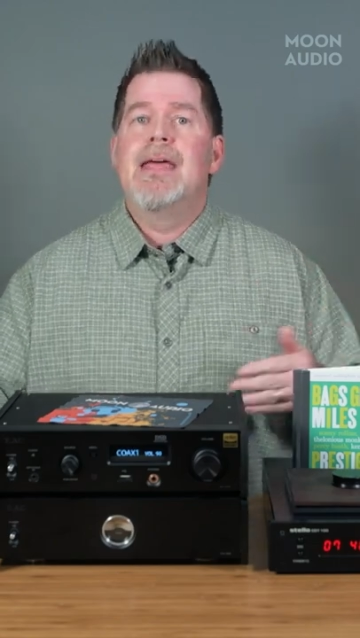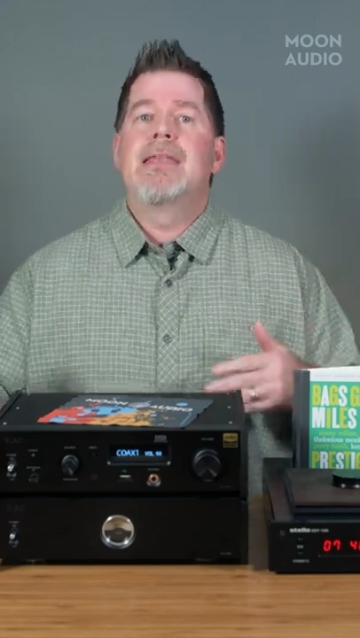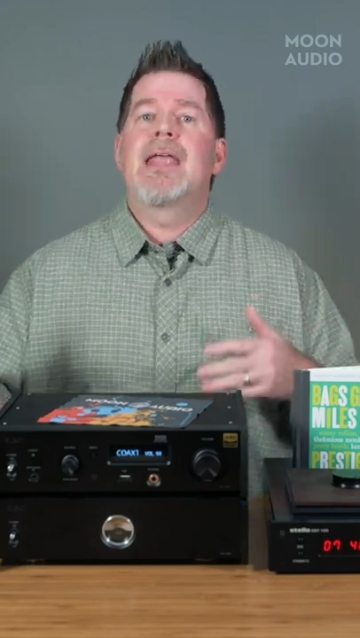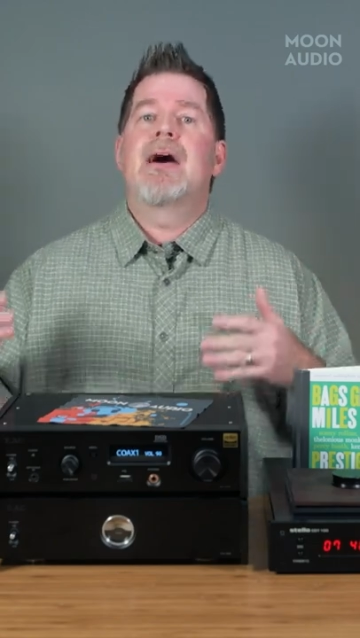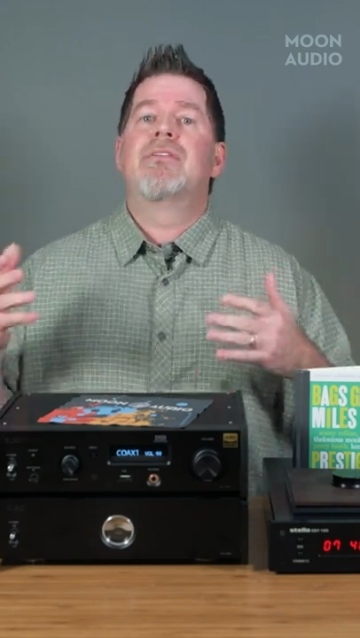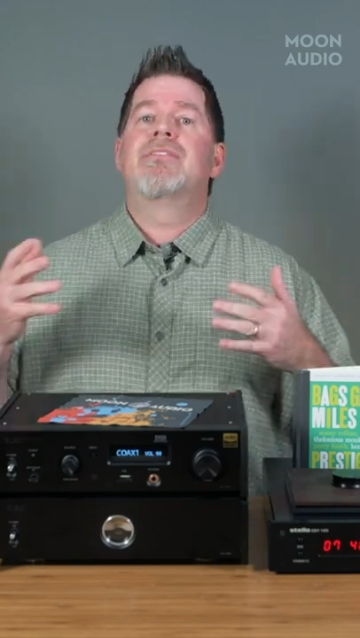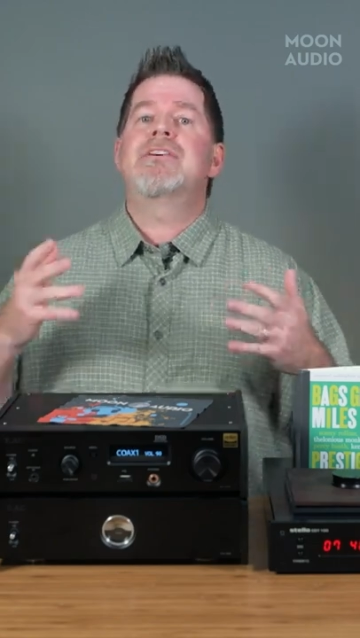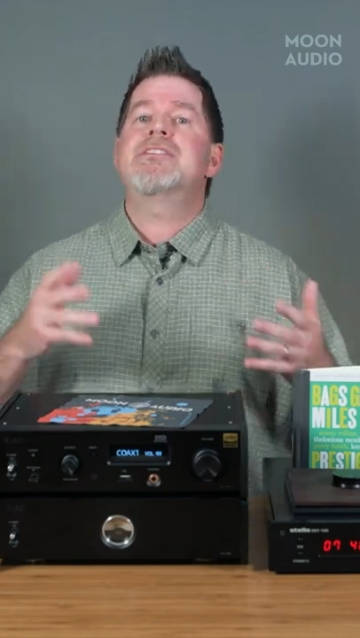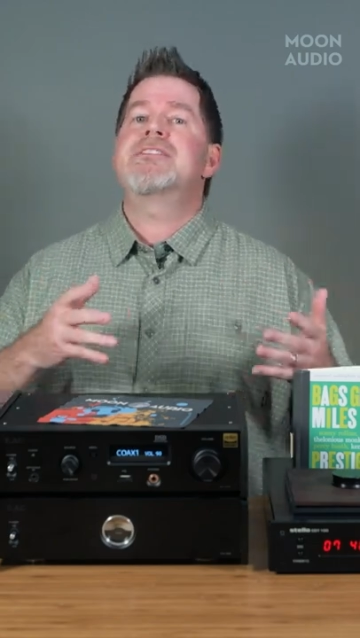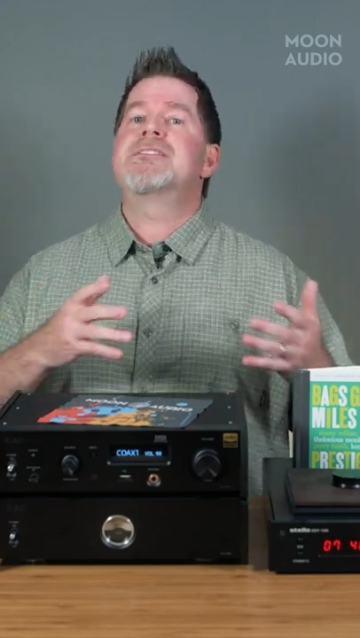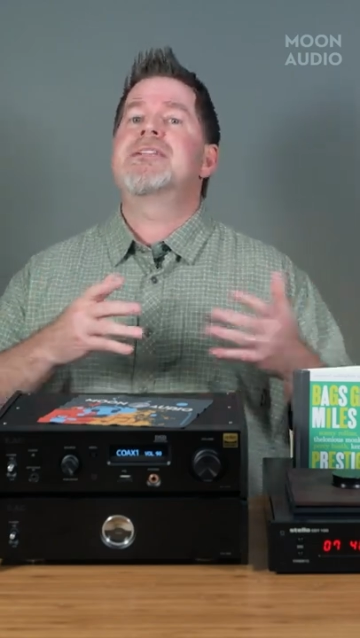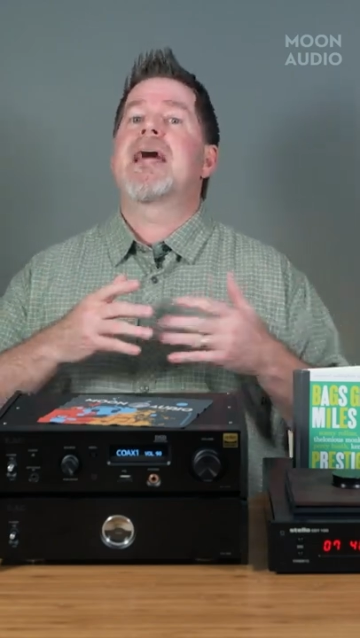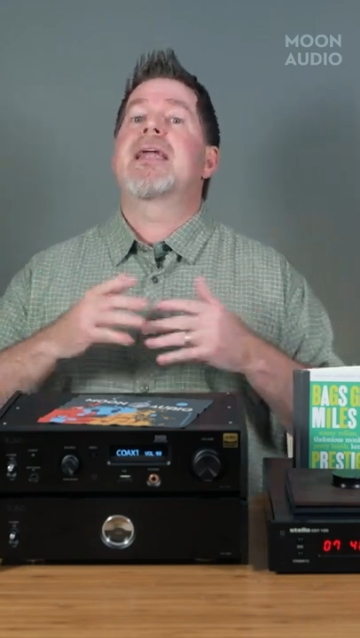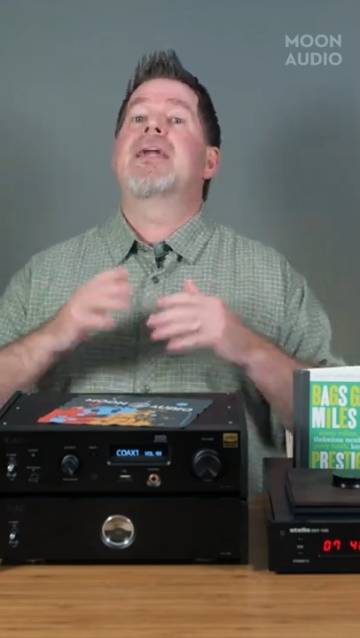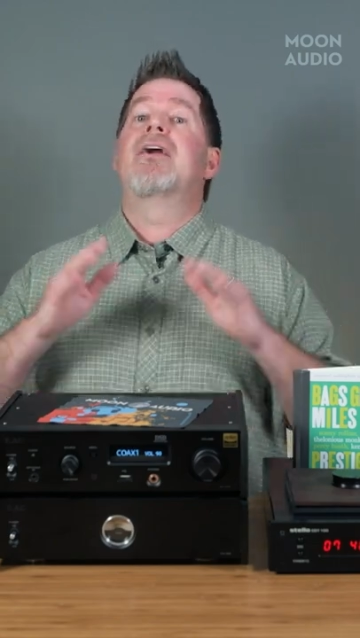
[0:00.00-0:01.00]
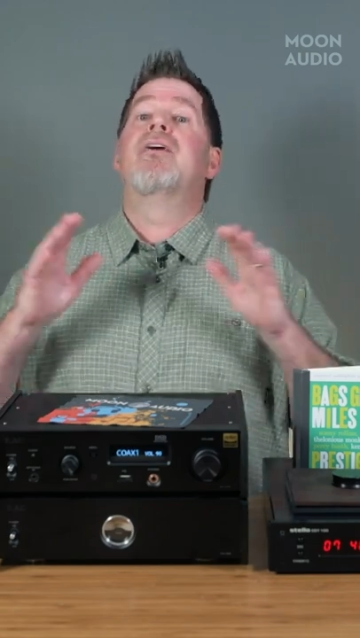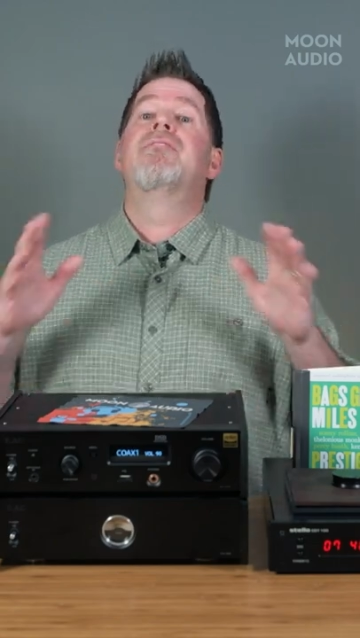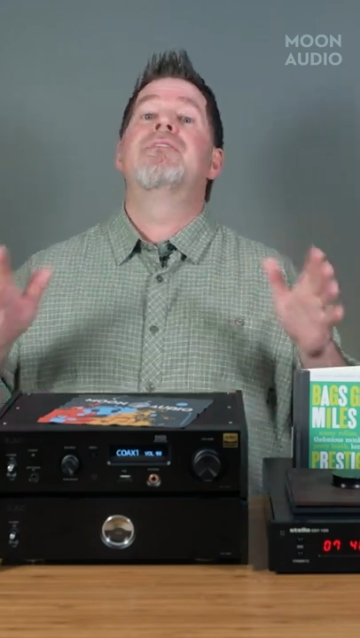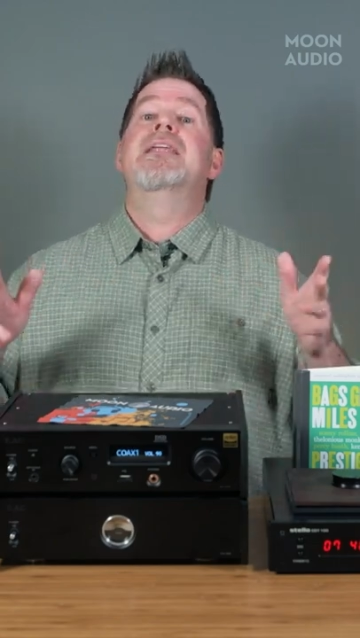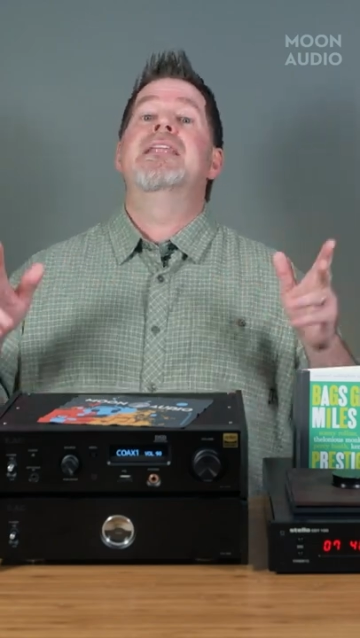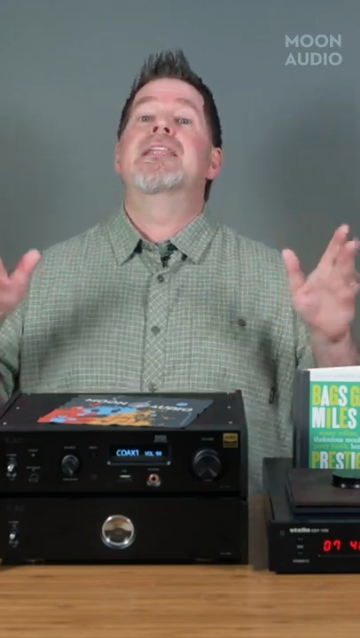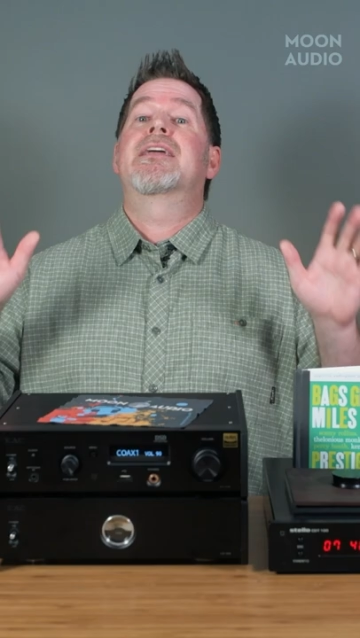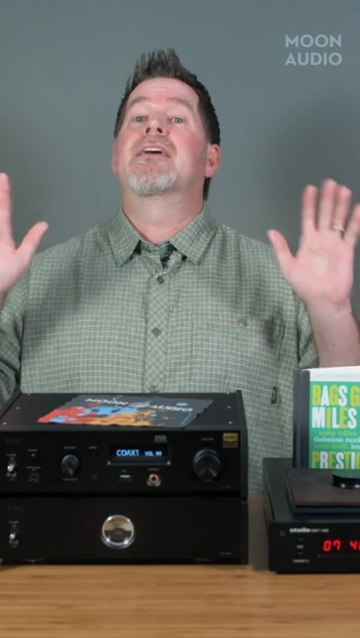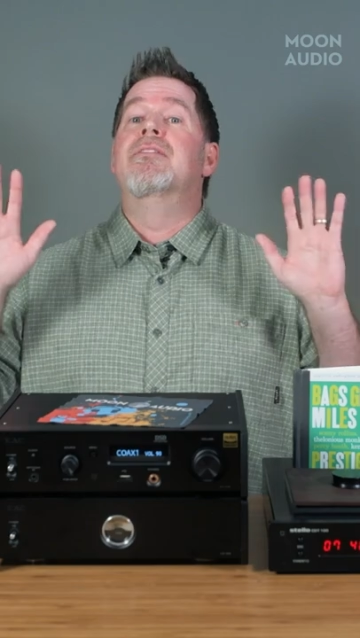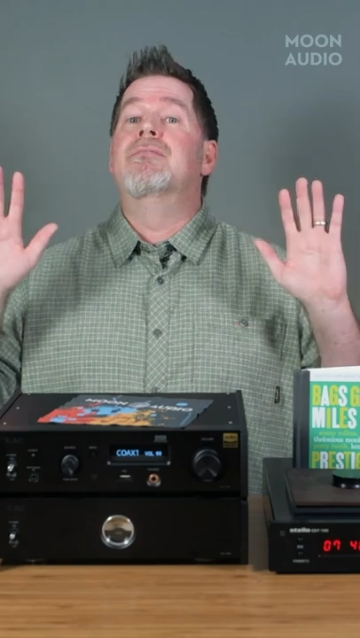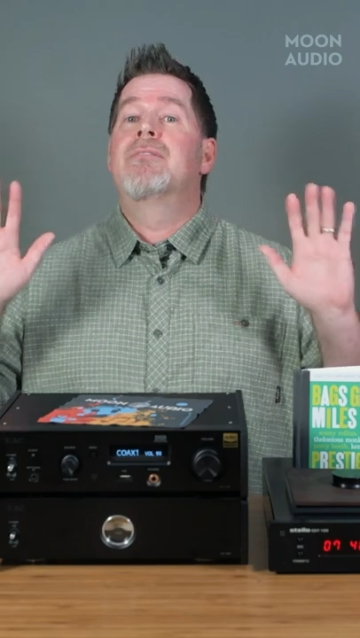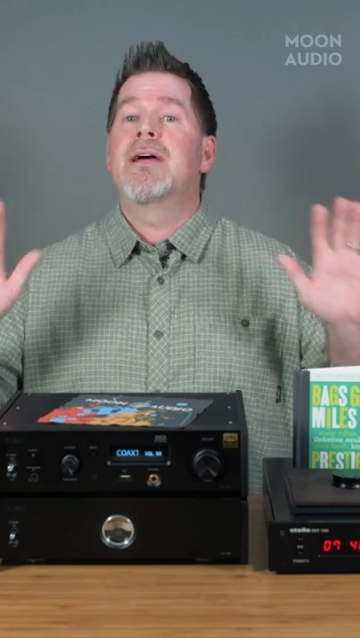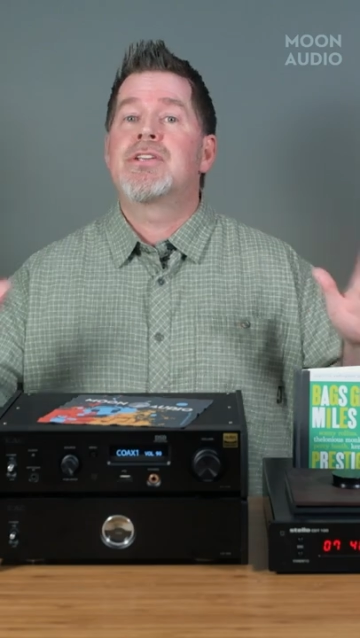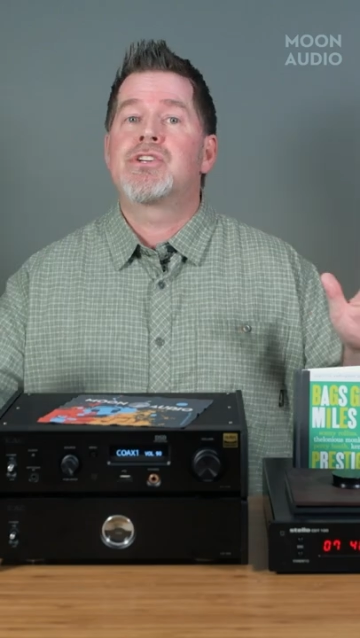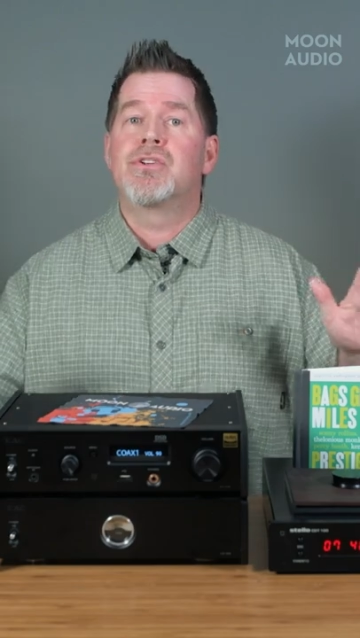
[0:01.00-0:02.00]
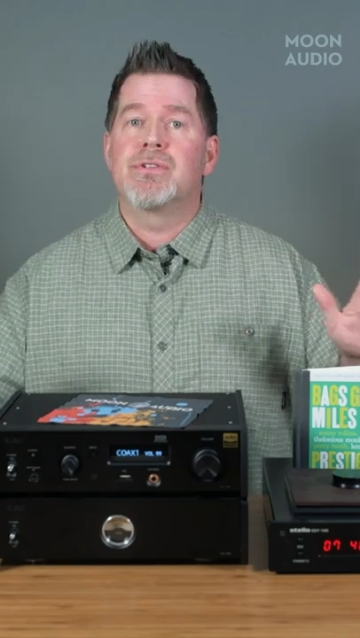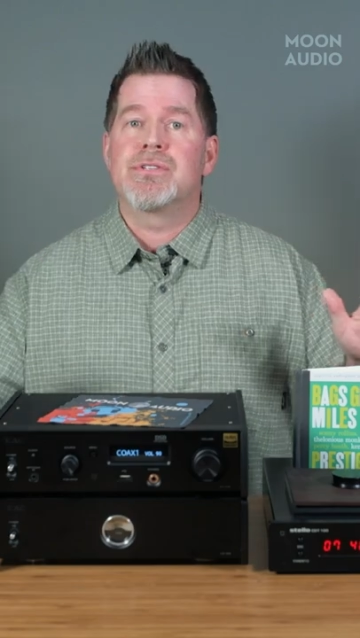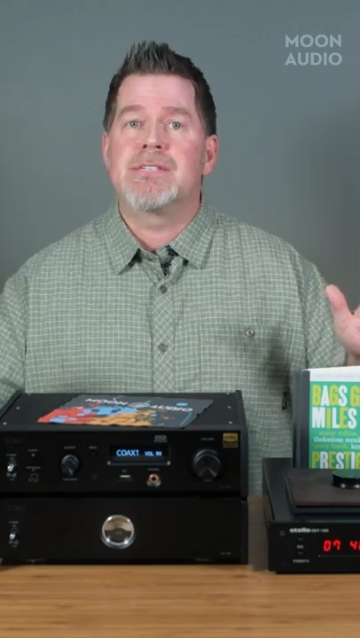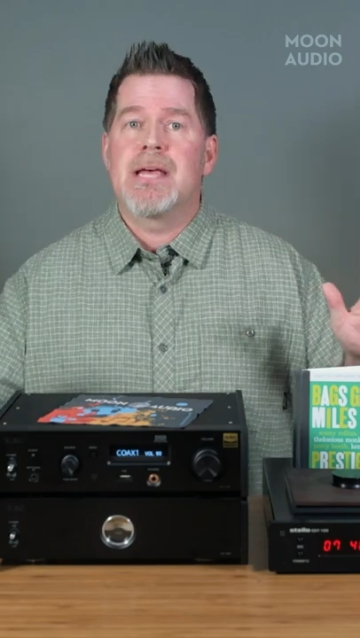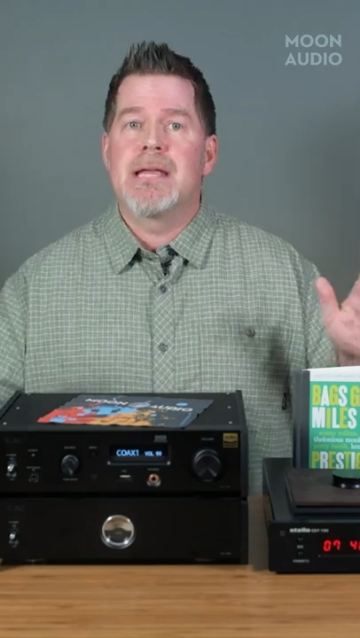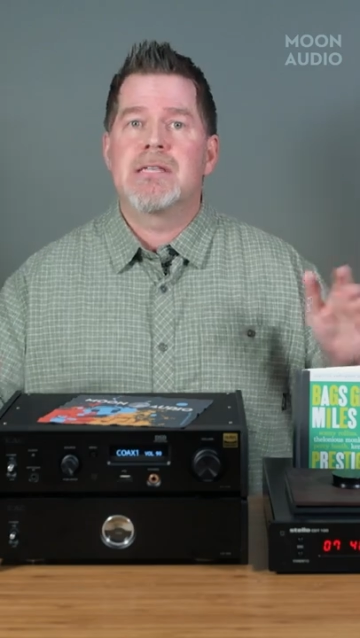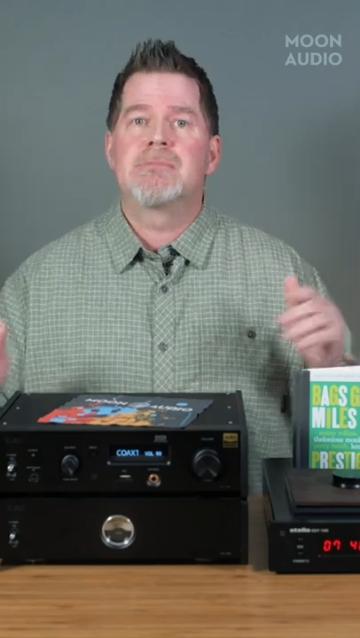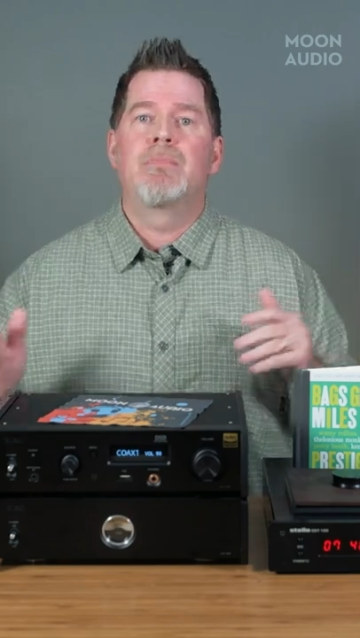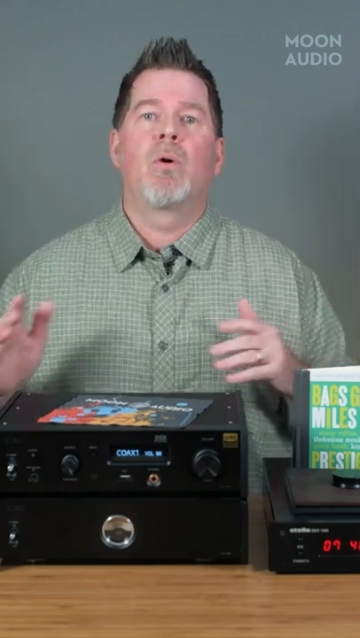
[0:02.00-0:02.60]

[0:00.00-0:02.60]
Now, this is not an oven in the conventional sense,